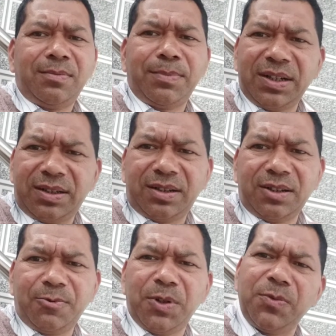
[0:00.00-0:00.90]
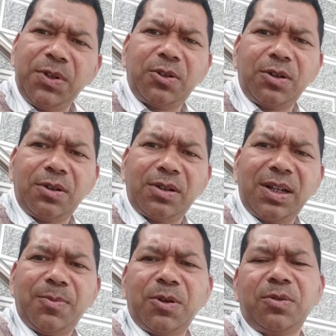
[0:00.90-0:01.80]
But when we talk
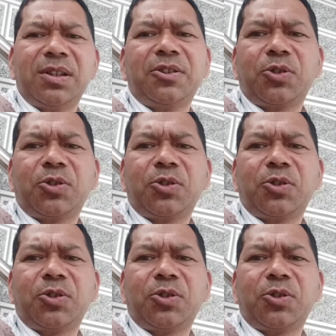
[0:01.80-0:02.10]
about the